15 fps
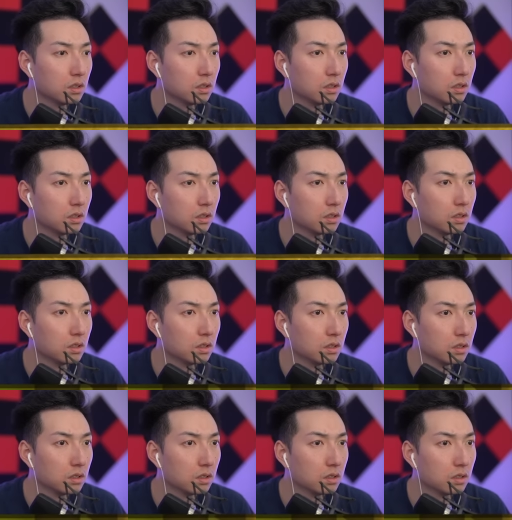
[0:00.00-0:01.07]

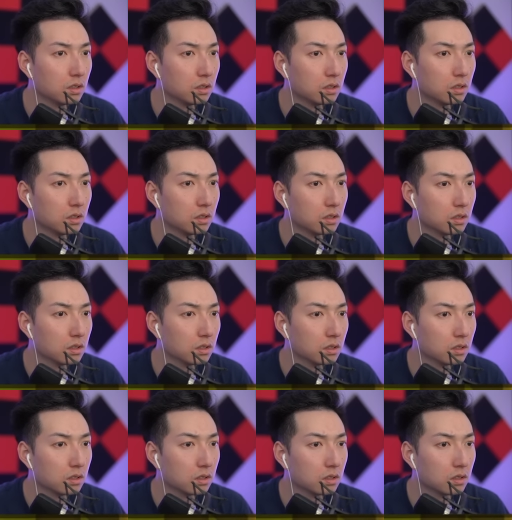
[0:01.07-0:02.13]

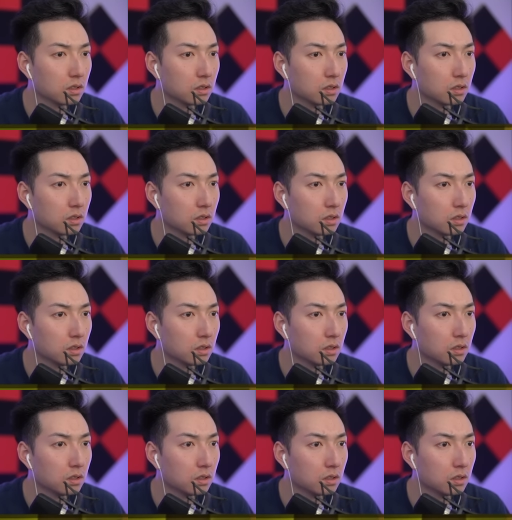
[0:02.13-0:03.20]

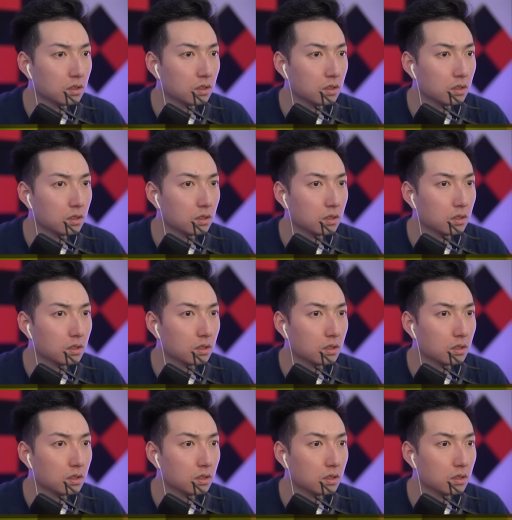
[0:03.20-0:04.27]

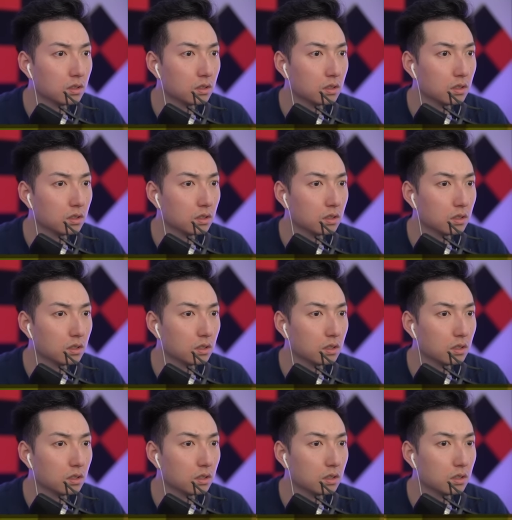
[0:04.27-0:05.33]

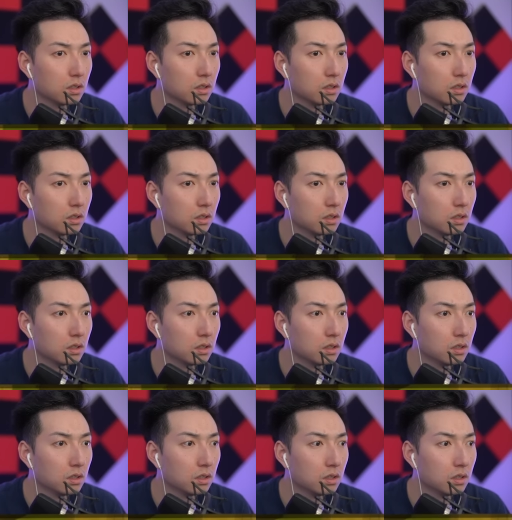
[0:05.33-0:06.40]

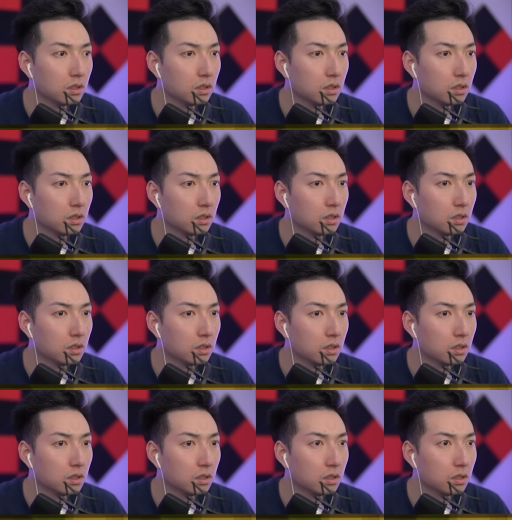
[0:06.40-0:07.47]

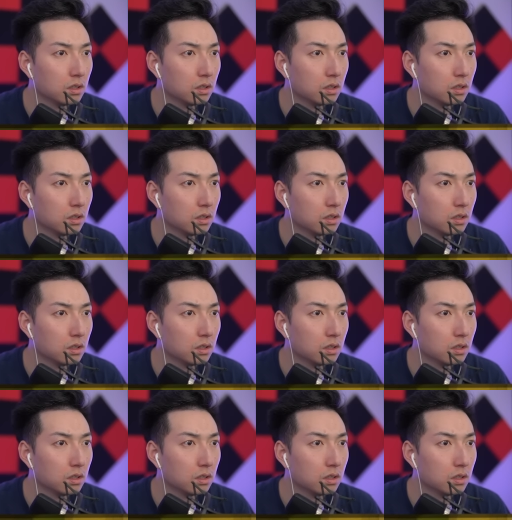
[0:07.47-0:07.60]
(no one is talking)